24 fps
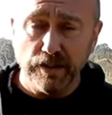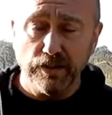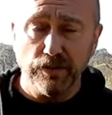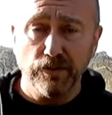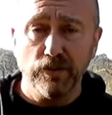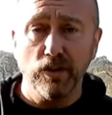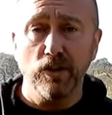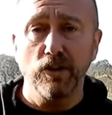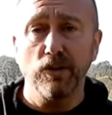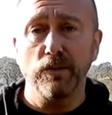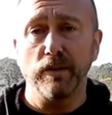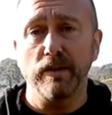going
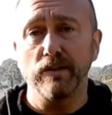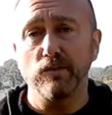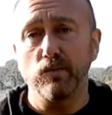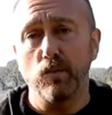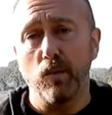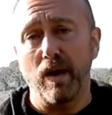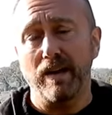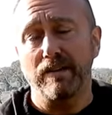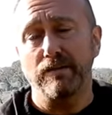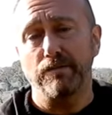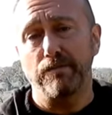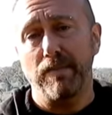to do is
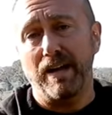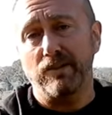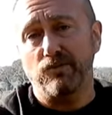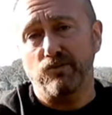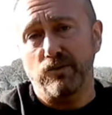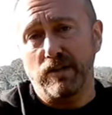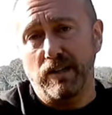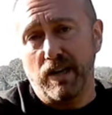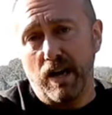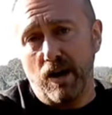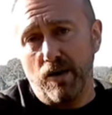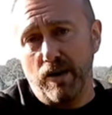waste
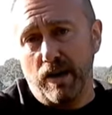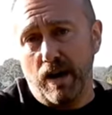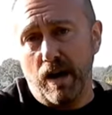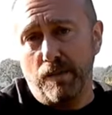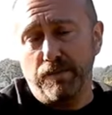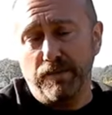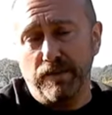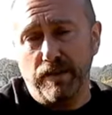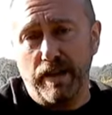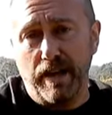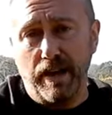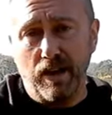battery going
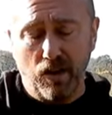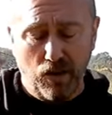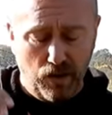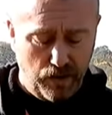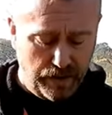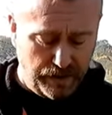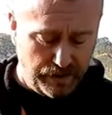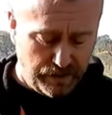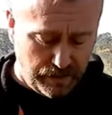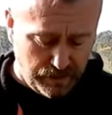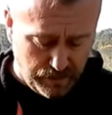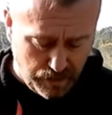up to that
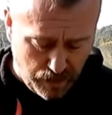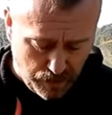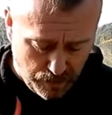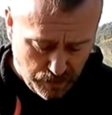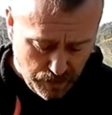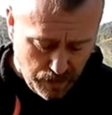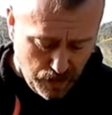height, so